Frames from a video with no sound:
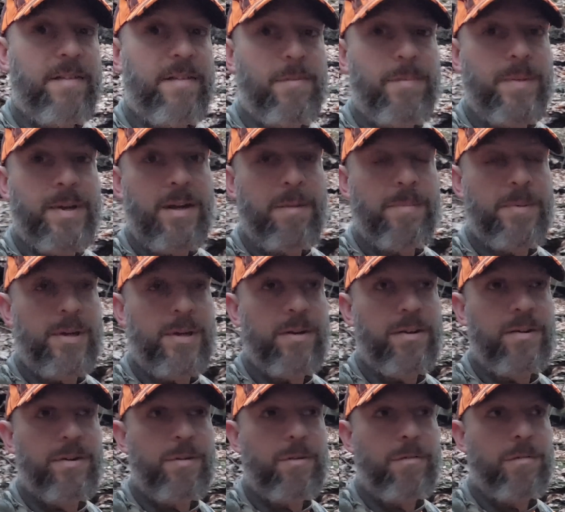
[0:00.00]
I haven't been up
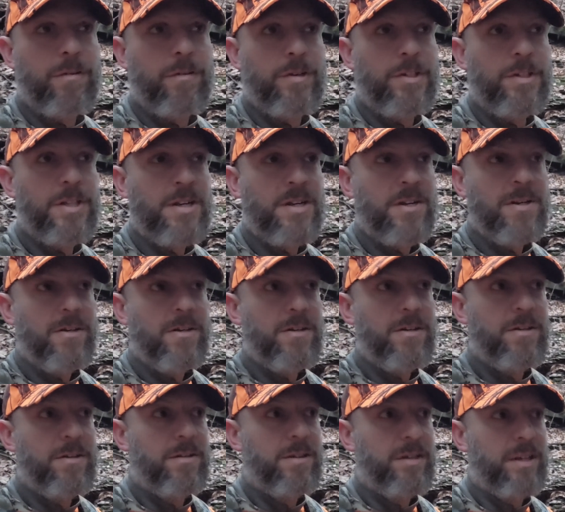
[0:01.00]
here in over a
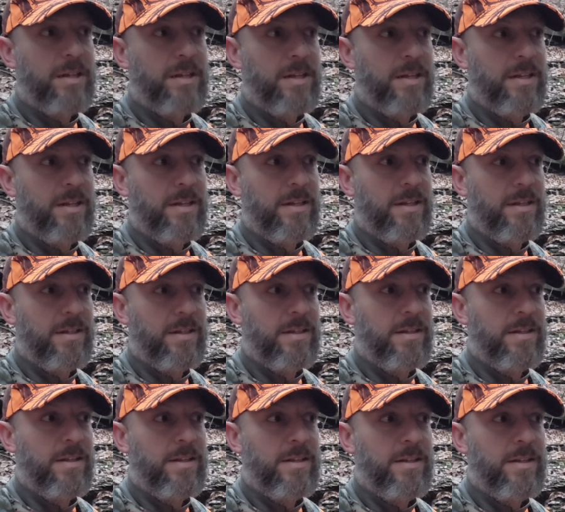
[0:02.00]
year,
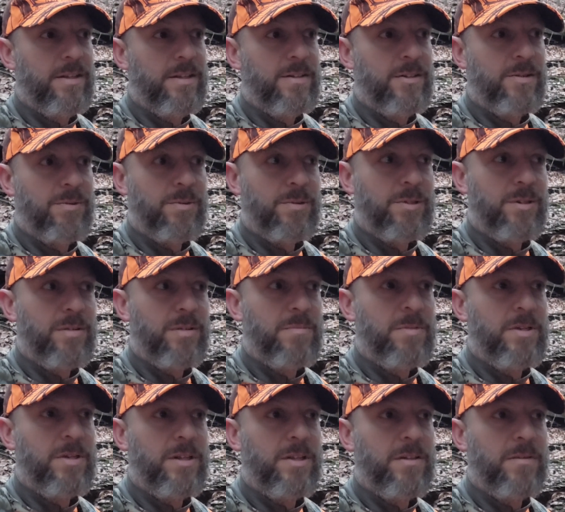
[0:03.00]
so it's going
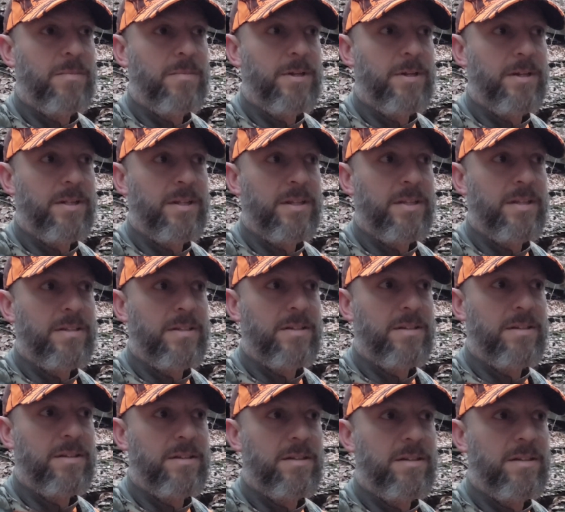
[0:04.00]
to be a little bit of,
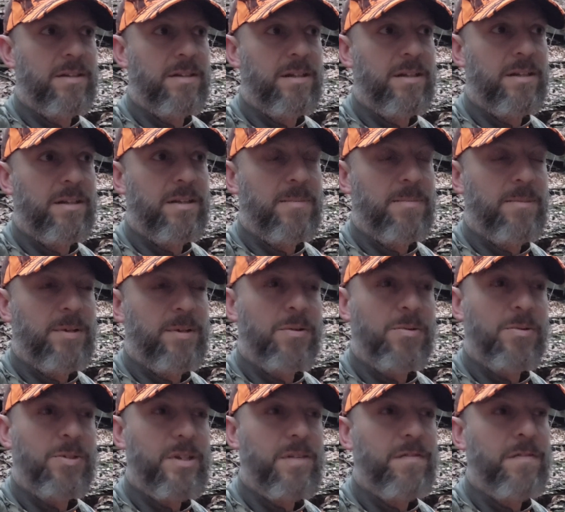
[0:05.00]
I'm
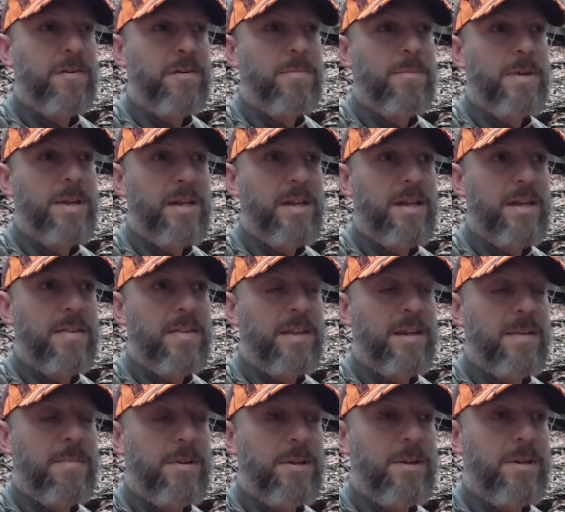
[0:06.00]
going to go sit for a minute,
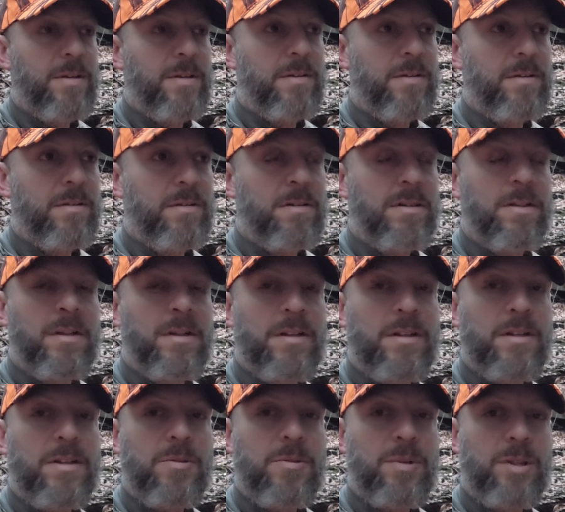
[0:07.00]
and then I'm going
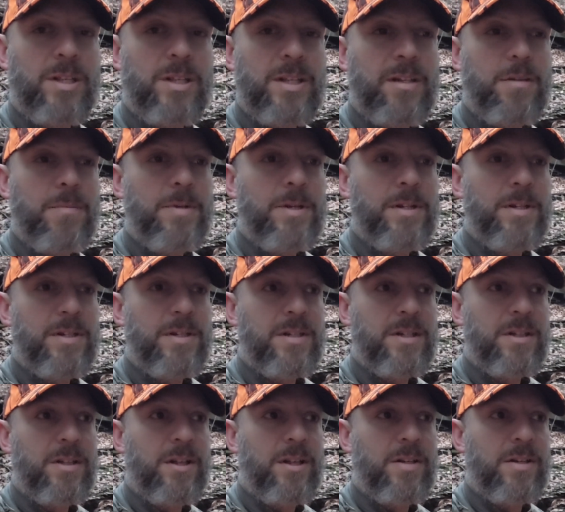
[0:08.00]
to do a little bit of
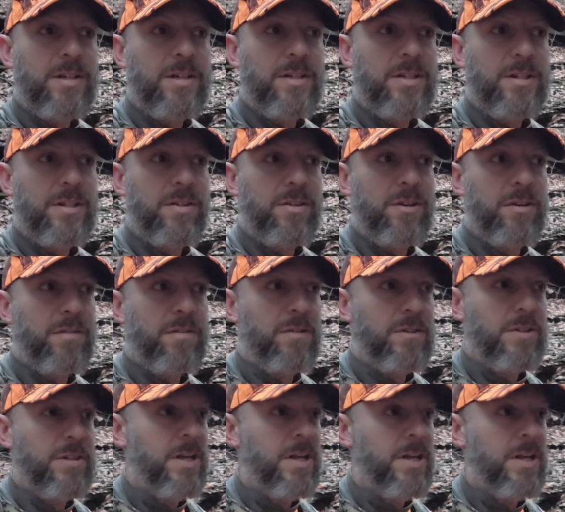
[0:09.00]
still hunting, just looking